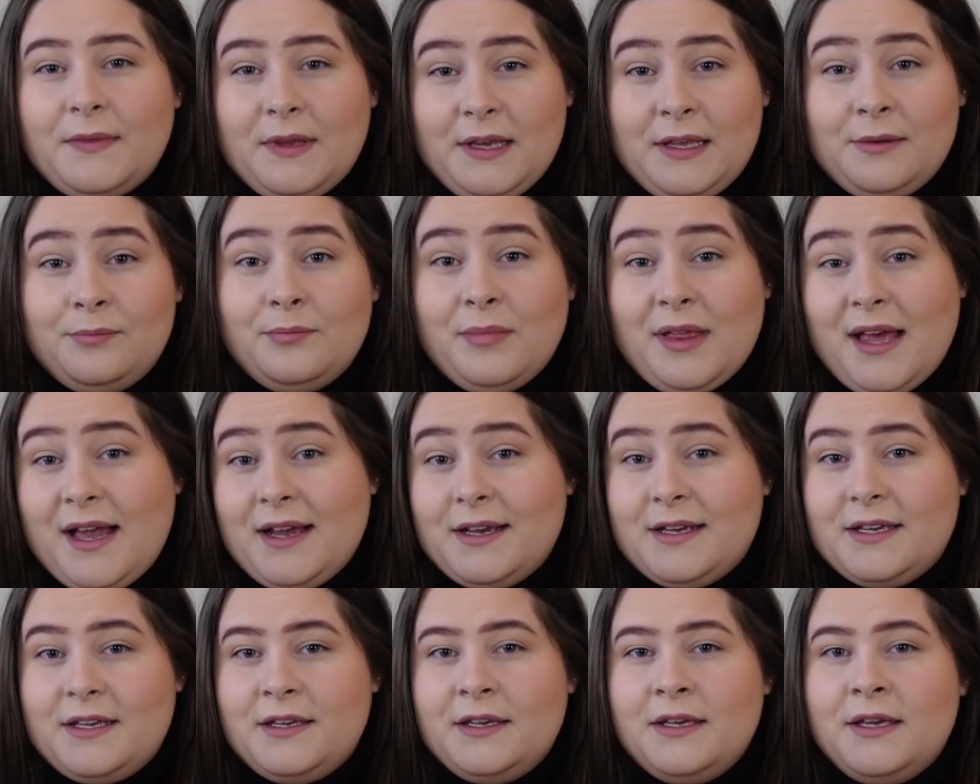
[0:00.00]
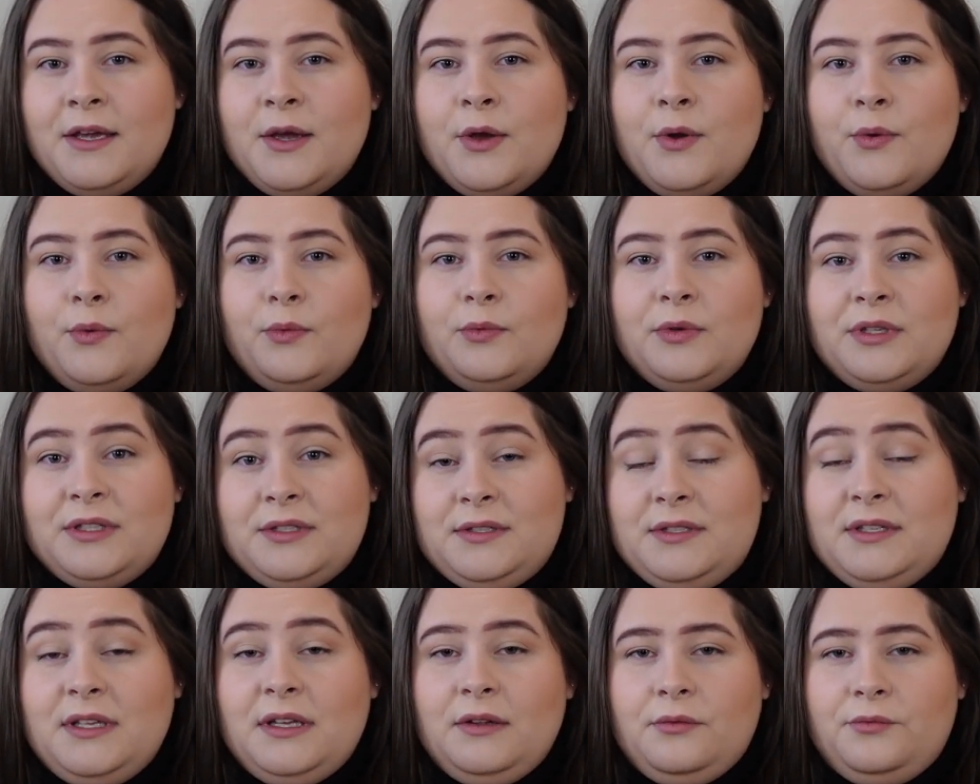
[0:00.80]
in black with
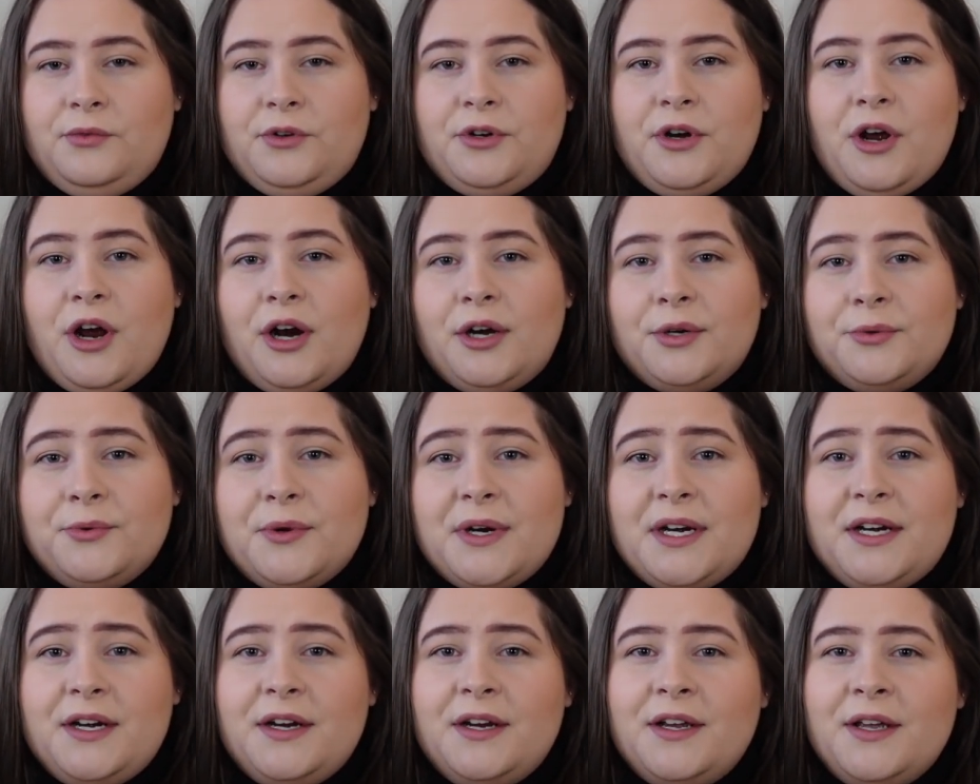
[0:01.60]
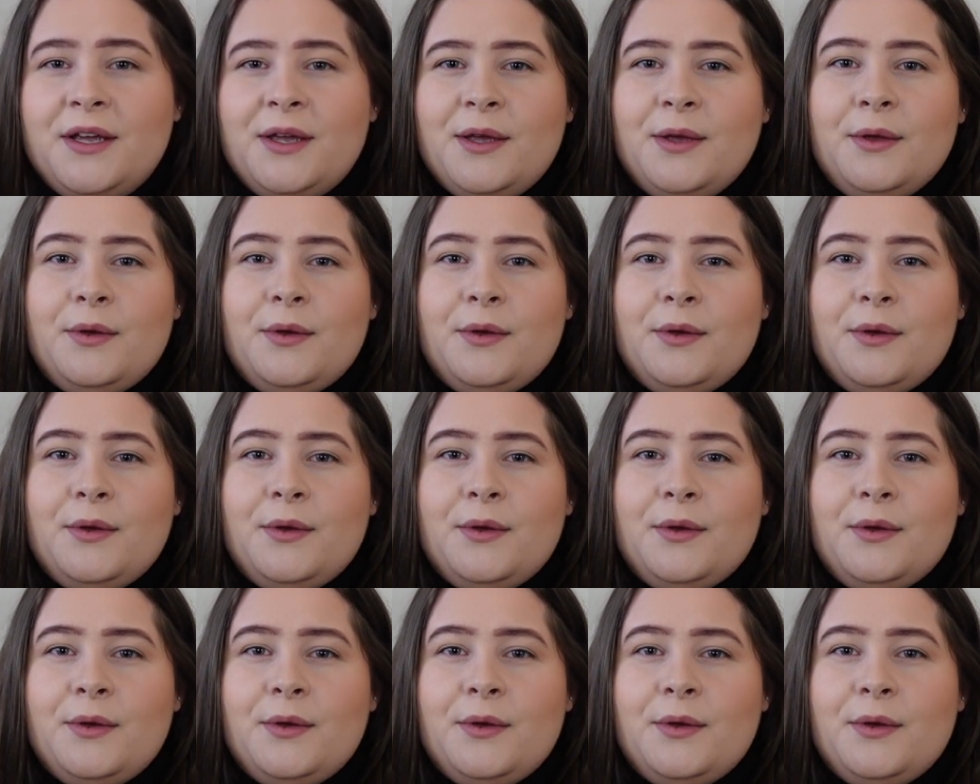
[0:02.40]
silver hardware,